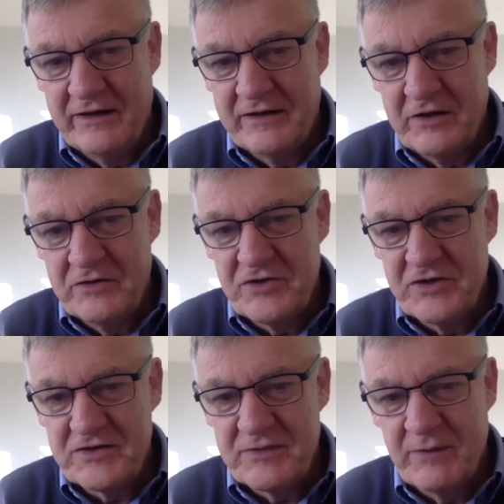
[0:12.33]

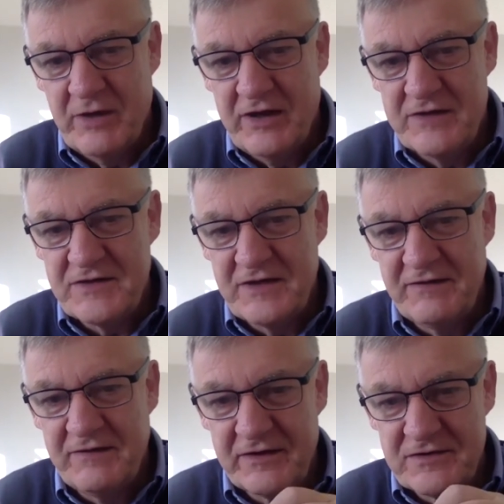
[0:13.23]
coaching some guys
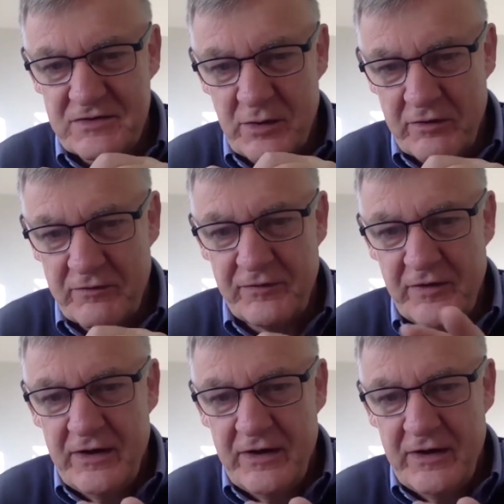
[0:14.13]
in, that sort of